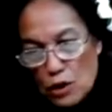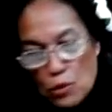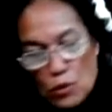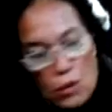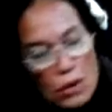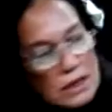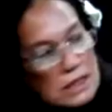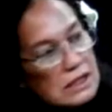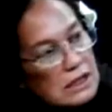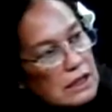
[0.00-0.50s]

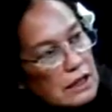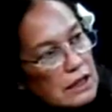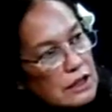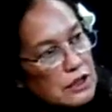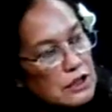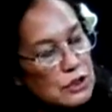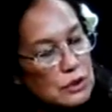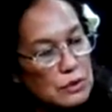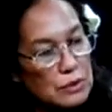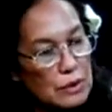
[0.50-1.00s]
was the
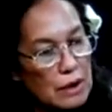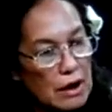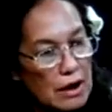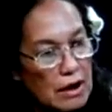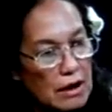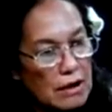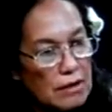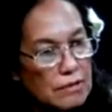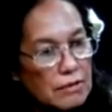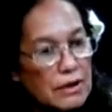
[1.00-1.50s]
issue
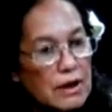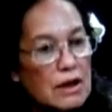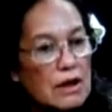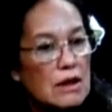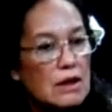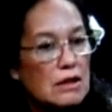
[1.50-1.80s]
of